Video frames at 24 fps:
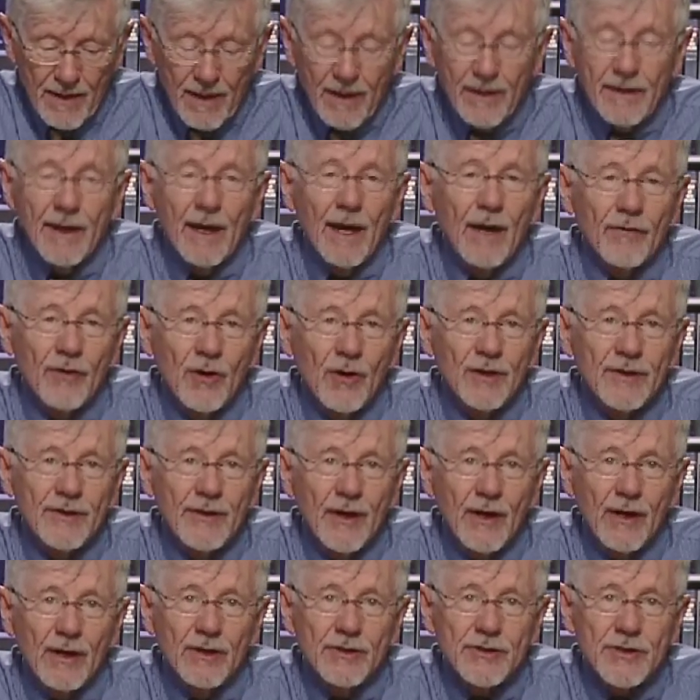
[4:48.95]
Now, of course, they're
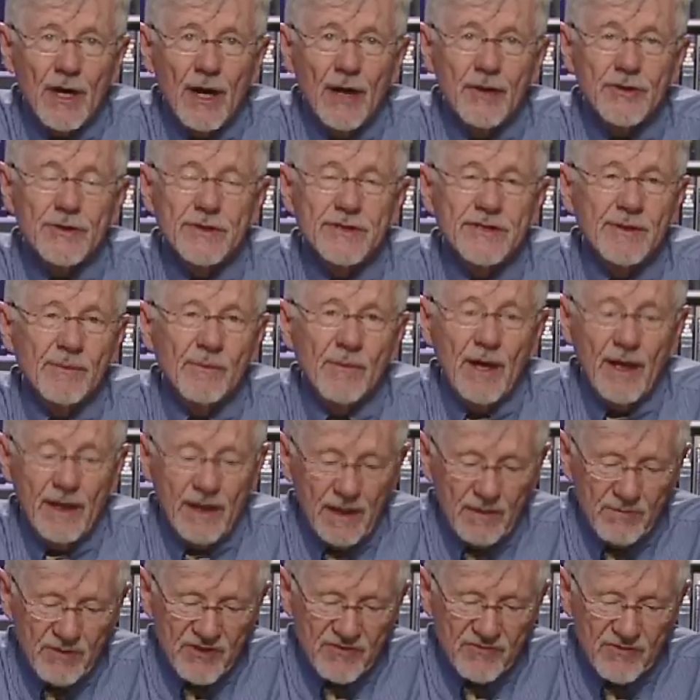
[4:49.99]
going to charge you some
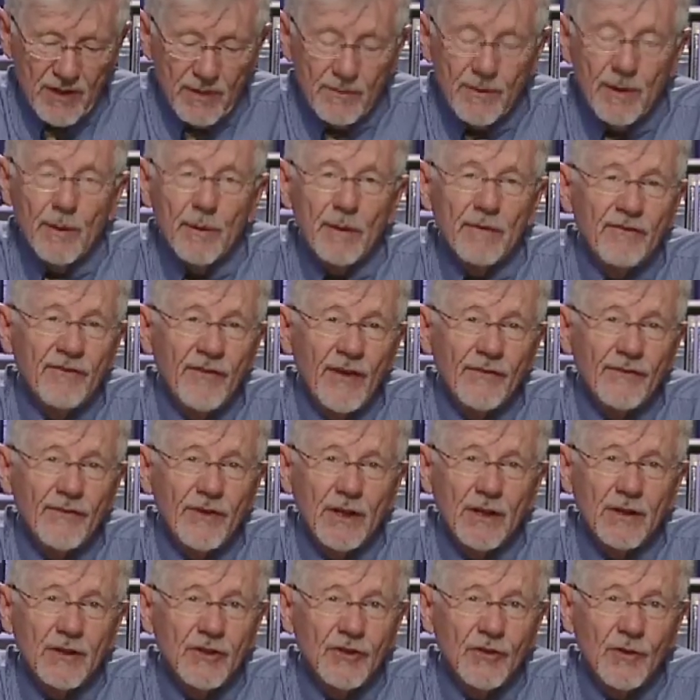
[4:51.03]
money, between maybe
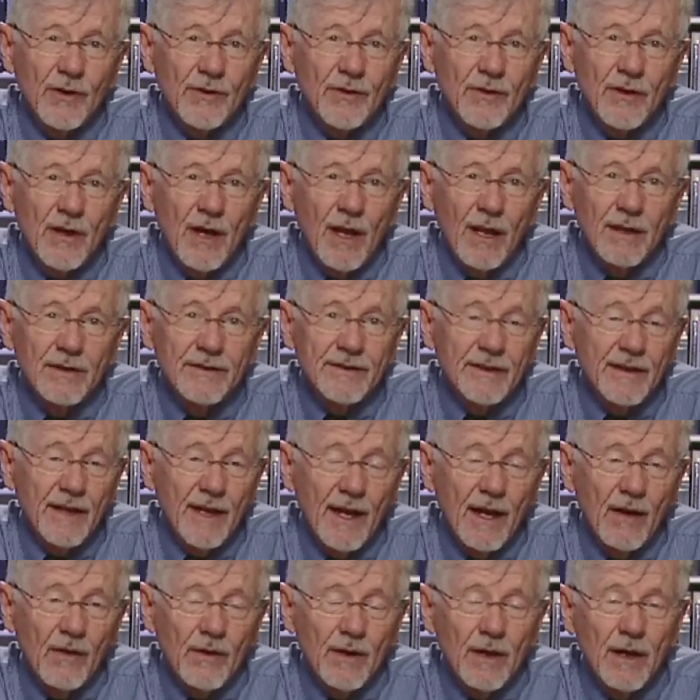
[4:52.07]
$50 and $200 an
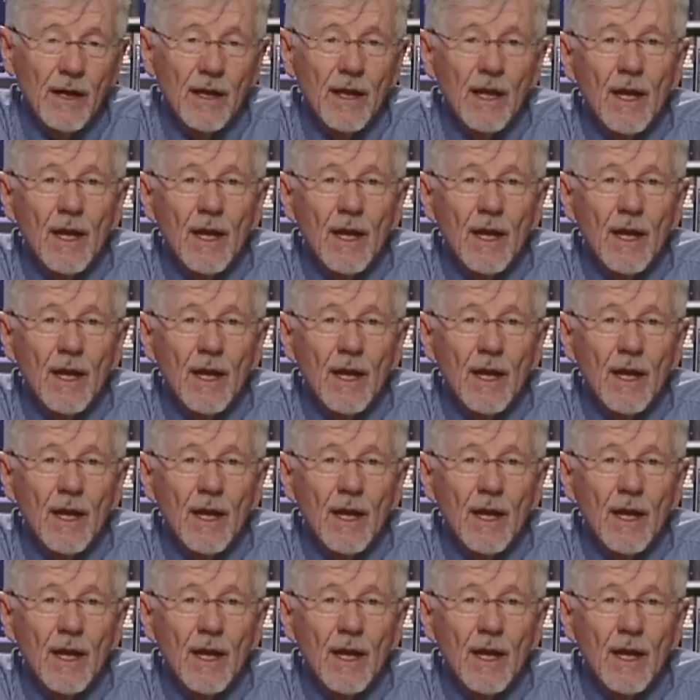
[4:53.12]
hour.